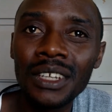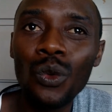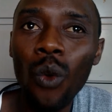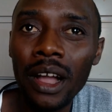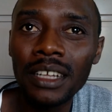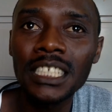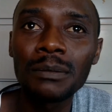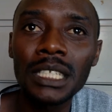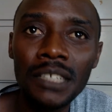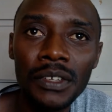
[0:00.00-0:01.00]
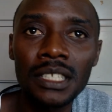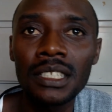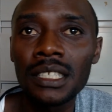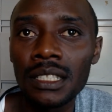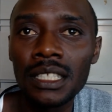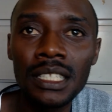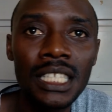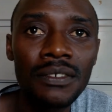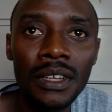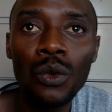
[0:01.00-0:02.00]
work specifics, these
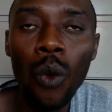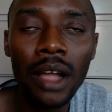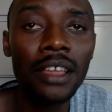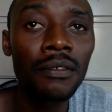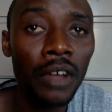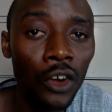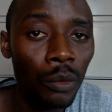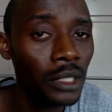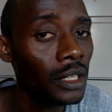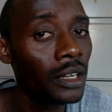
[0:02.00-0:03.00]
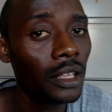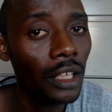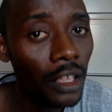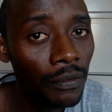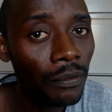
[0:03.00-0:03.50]
given work environments. And if